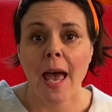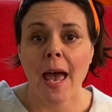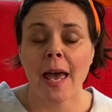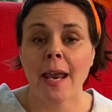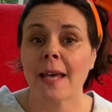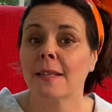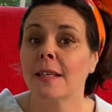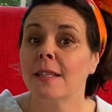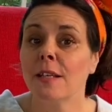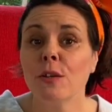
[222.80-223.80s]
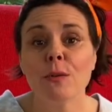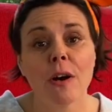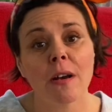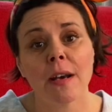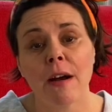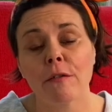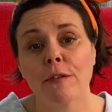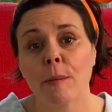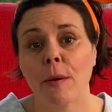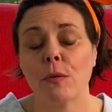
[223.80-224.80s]
and has continued on now
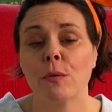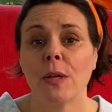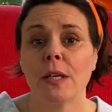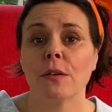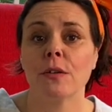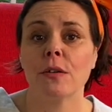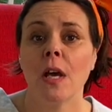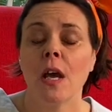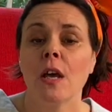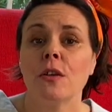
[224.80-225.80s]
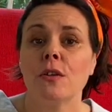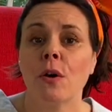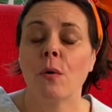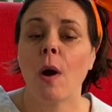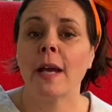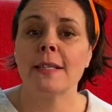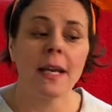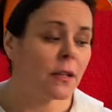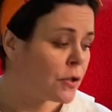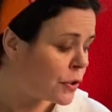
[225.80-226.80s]
for about three years. So I
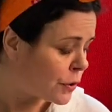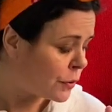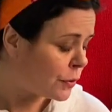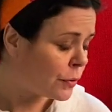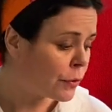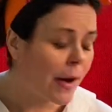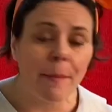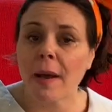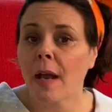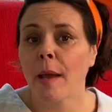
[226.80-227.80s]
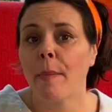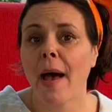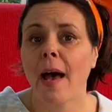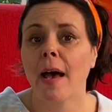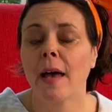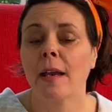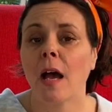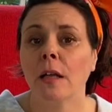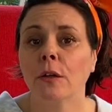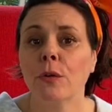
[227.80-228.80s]
tend to grab my
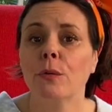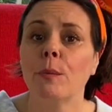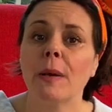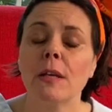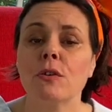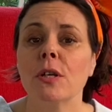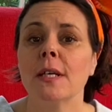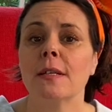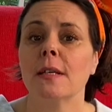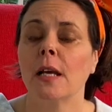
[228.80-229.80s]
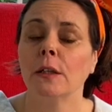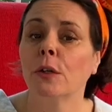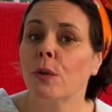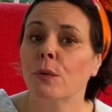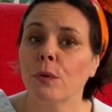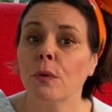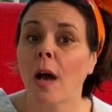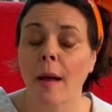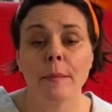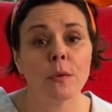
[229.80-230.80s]
iPad, I look through Pinterest, I look through
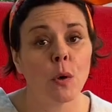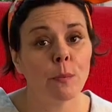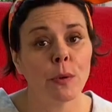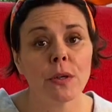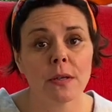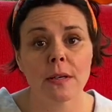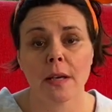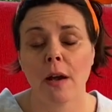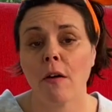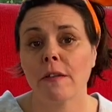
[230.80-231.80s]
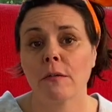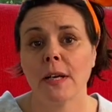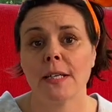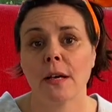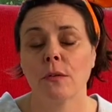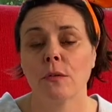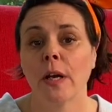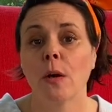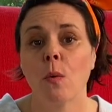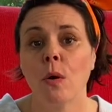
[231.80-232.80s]
um, notebooks because I often write down
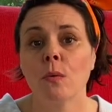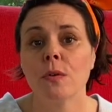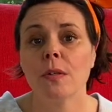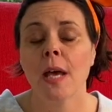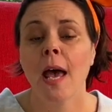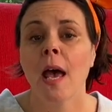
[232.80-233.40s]
great quotes.